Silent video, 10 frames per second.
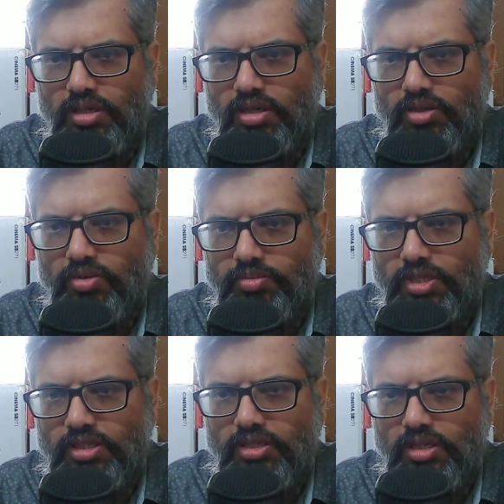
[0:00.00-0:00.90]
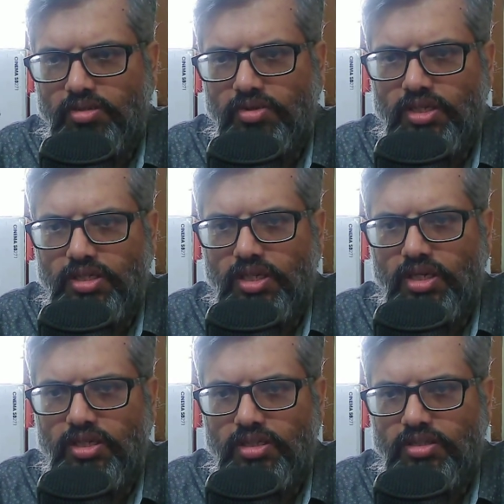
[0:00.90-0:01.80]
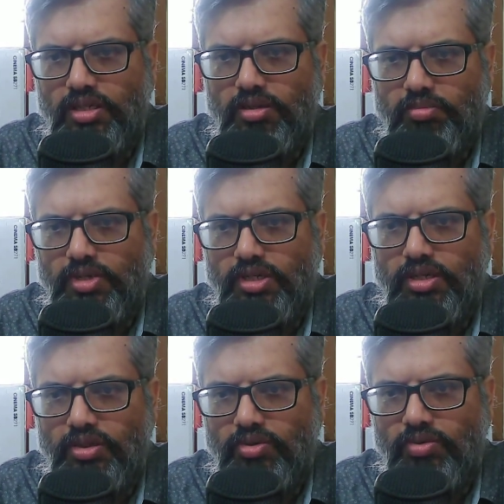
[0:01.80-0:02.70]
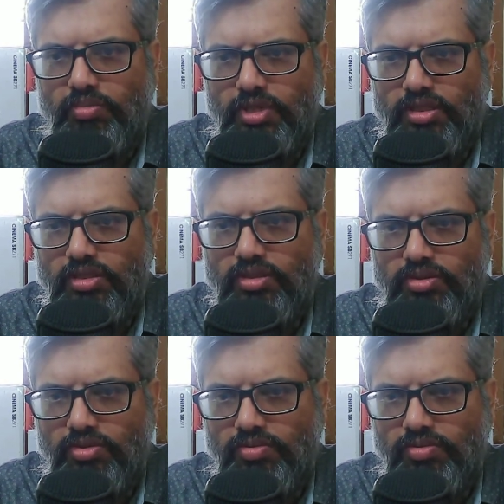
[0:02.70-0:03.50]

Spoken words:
and objects, and the functionalities are embedded into methods of